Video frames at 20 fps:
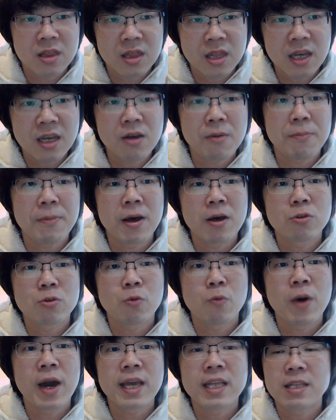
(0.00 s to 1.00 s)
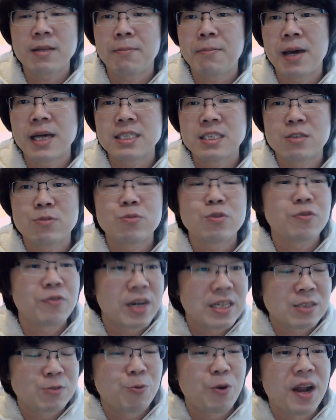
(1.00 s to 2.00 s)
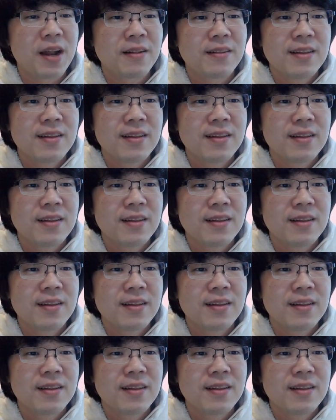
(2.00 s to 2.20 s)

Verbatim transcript: think about the white best move as well.